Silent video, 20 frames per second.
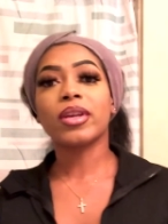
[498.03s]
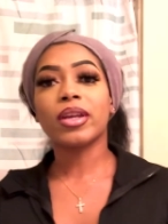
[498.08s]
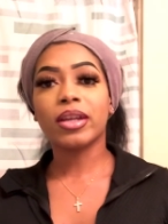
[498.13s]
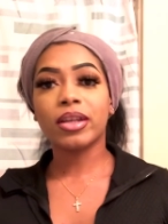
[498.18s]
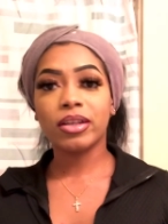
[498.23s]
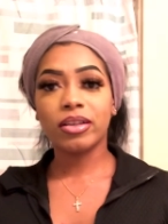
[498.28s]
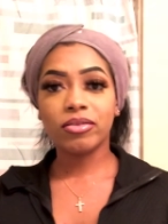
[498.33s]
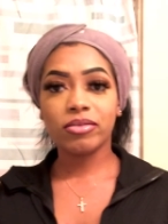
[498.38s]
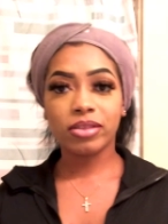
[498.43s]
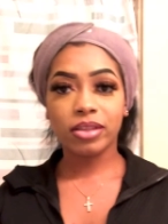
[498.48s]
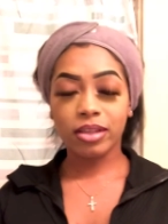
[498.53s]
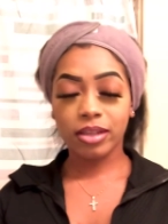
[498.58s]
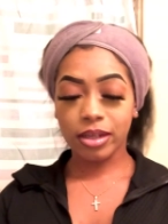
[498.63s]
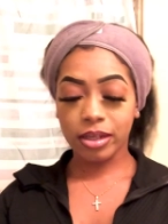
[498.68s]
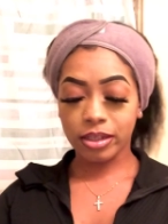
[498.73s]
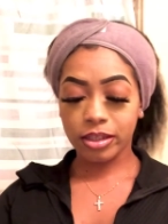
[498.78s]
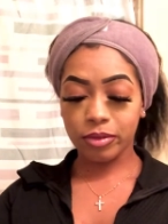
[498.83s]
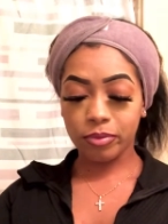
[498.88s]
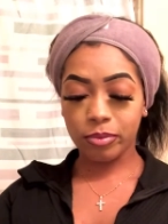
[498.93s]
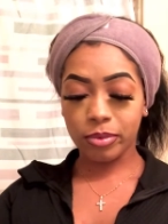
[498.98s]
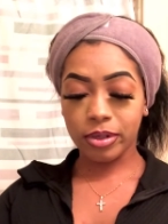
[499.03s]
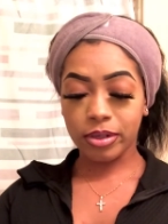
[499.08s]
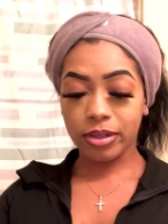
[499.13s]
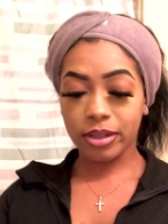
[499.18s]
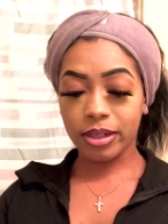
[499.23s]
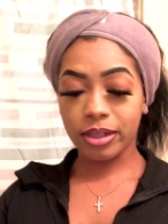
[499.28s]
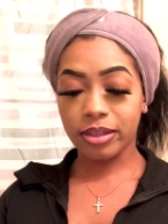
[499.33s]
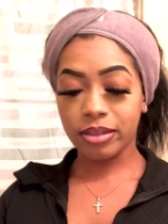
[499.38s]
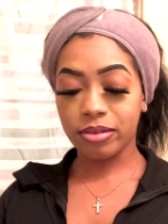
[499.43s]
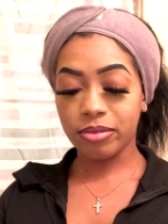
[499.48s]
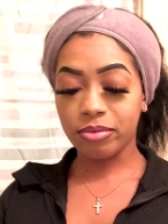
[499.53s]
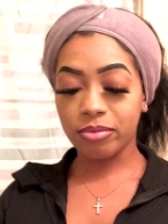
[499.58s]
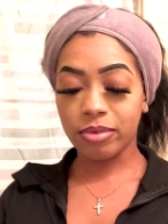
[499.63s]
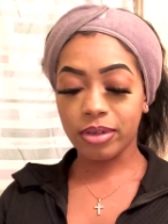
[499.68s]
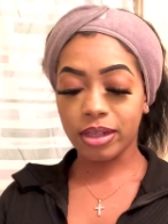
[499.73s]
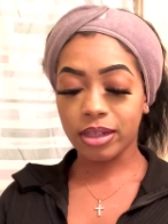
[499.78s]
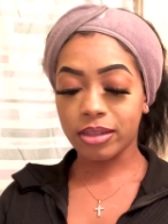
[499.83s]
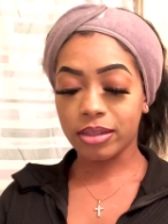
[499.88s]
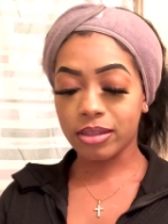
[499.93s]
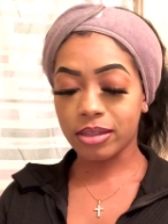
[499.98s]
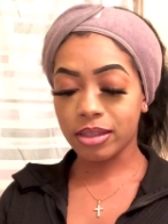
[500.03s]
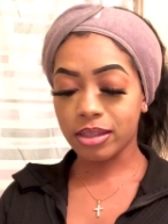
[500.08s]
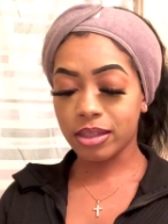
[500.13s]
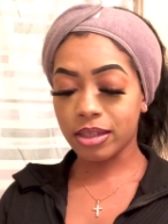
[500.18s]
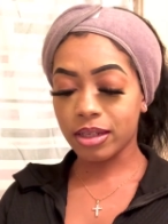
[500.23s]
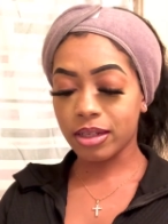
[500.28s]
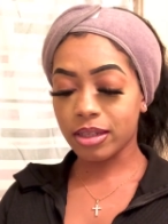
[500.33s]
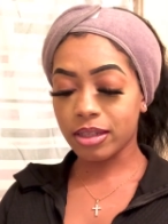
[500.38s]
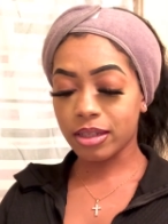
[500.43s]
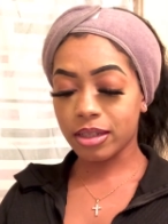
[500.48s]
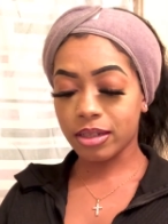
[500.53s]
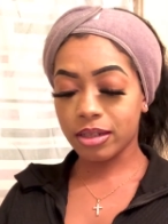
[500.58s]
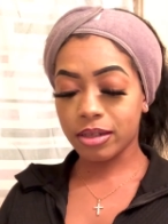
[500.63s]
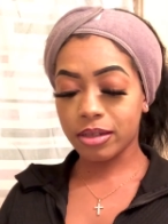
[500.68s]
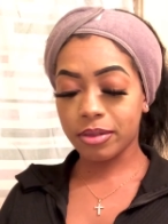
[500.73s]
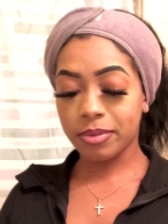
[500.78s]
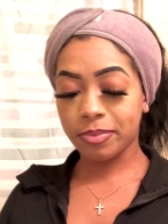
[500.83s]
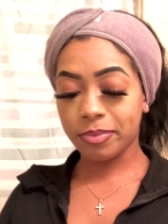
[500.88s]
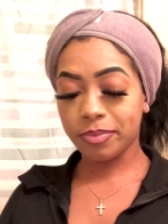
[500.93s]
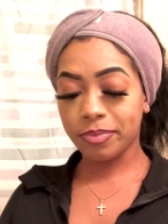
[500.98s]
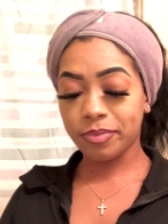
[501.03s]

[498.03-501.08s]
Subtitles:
I usually like to wear like 2 necklaces at a time.